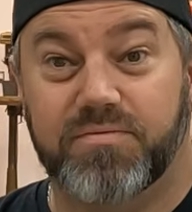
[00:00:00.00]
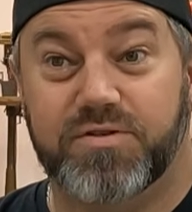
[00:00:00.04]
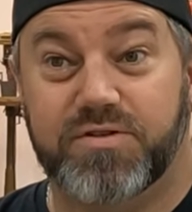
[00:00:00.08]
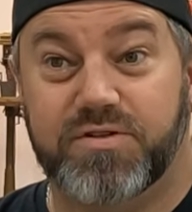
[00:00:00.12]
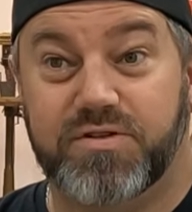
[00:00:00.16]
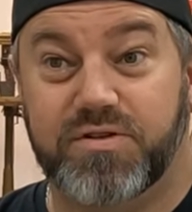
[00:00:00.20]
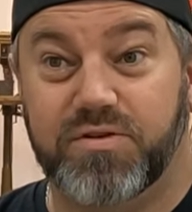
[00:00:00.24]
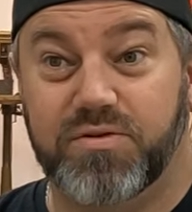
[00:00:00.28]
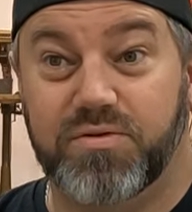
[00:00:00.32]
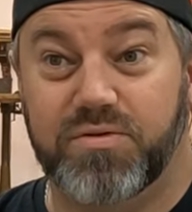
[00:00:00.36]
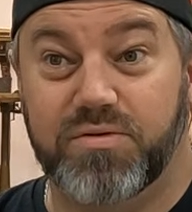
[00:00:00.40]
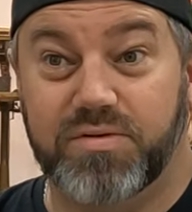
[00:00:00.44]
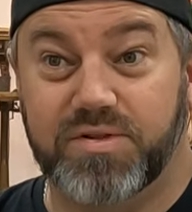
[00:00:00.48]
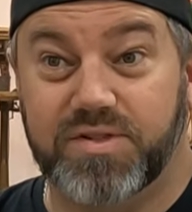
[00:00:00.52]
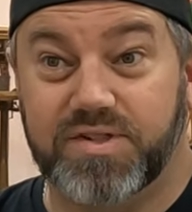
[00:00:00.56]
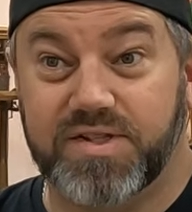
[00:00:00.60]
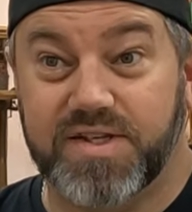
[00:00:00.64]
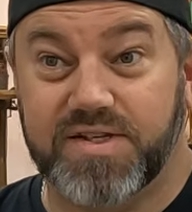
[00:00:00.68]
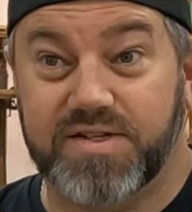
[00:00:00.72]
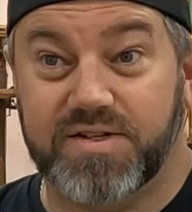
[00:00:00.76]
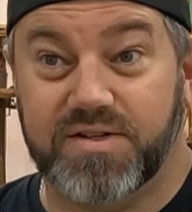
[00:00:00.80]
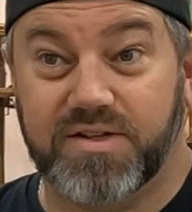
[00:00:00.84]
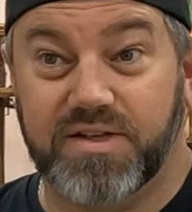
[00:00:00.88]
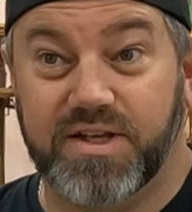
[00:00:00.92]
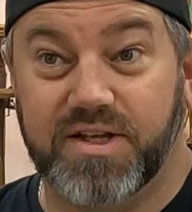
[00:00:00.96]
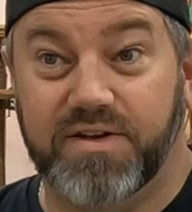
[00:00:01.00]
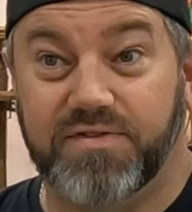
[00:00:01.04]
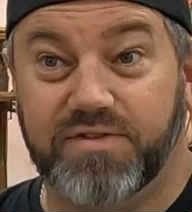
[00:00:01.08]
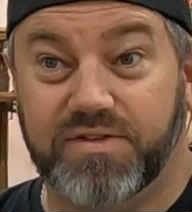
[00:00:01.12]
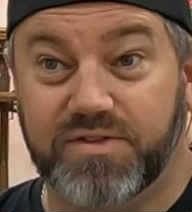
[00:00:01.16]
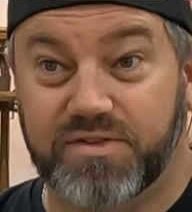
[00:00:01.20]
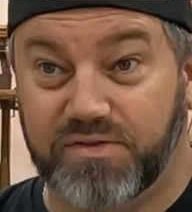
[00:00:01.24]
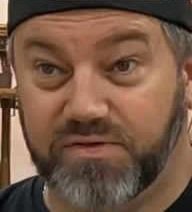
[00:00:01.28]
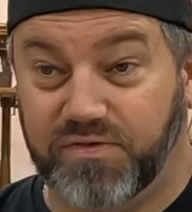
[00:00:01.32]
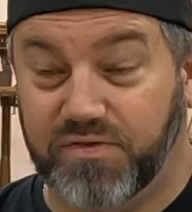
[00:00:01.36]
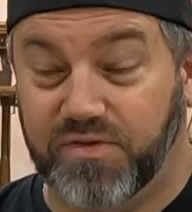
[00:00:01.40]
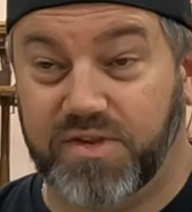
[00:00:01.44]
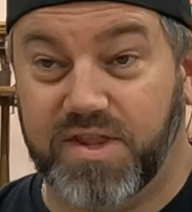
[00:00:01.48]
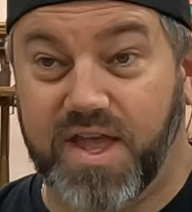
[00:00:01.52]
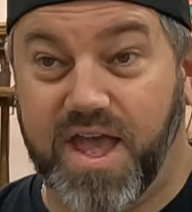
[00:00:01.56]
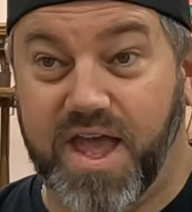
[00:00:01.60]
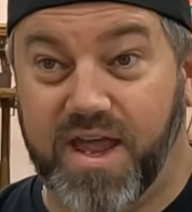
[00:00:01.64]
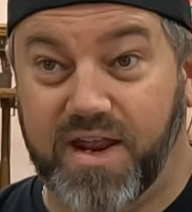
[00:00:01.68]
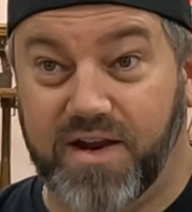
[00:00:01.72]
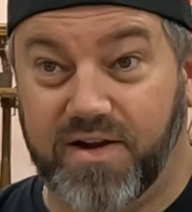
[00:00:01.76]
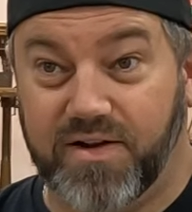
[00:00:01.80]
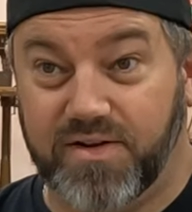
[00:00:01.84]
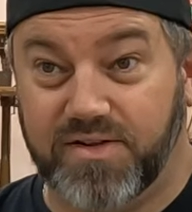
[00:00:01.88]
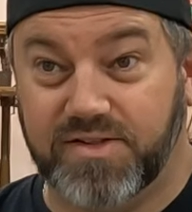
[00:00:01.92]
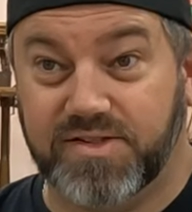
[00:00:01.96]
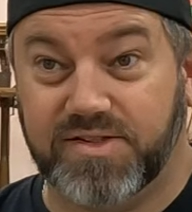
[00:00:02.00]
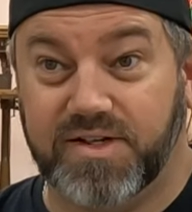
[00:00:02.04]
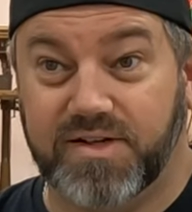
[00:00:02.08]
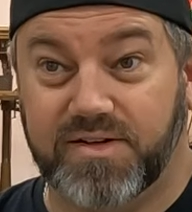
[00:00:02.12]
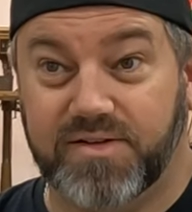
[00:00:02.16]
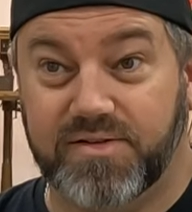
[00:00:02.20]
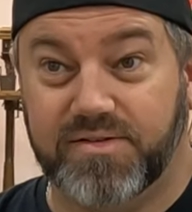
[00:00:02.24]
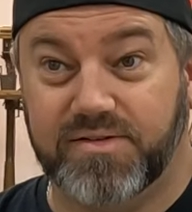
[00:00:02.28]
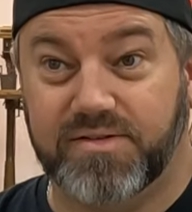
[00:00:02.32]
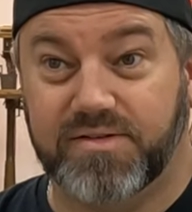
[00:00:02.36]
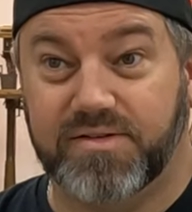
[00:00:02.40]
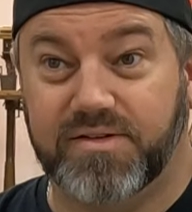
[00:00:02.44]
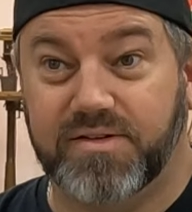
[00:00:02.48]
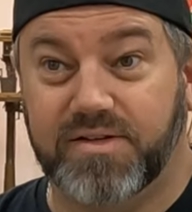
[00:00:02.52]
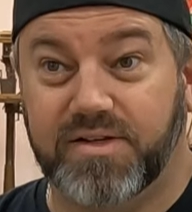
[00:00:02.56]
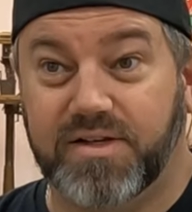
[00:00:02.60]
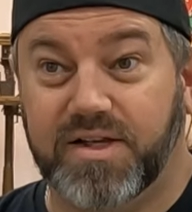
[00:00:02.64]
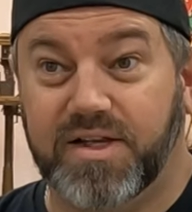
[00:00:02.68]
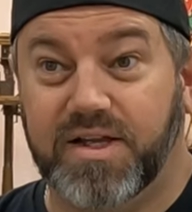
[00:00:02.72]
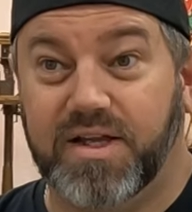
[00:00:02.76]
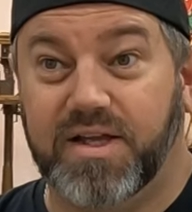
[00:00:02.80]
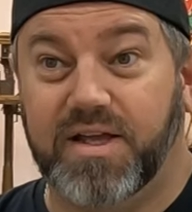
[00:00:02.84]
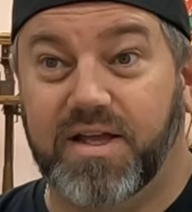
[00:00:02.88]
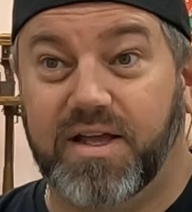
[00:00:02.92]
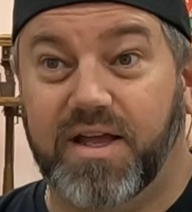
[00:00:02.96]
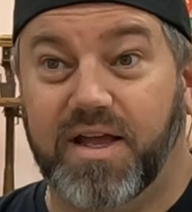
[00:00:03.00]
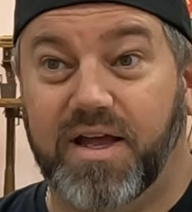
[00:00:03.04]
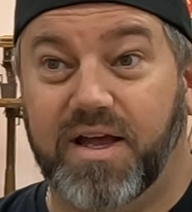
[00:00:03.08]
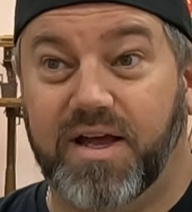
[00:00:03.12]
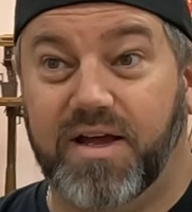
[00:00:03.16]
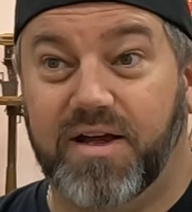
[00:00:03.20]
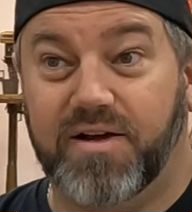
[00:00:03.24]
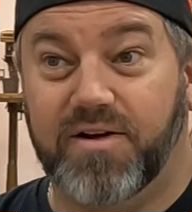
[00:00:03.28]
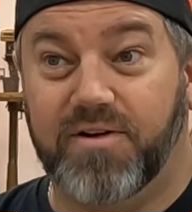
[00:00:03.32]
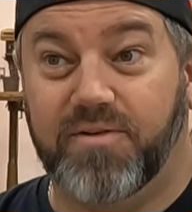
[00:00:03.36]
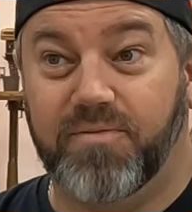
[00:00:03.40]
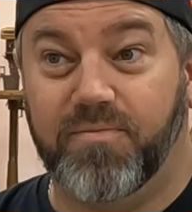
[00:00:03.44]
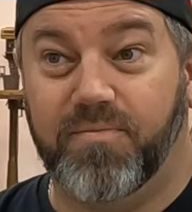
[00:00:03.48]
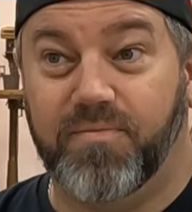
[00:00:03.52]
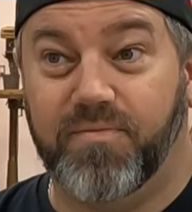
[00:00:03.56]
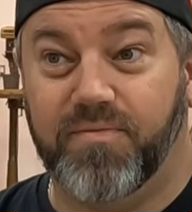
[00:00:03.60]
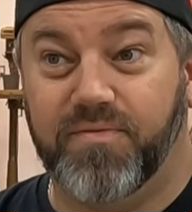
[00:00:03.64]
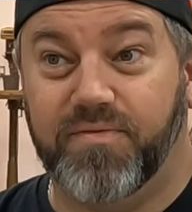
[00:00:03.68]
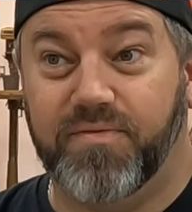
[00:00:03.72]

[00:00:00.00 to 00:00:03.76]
2 scissor lifts for that also, a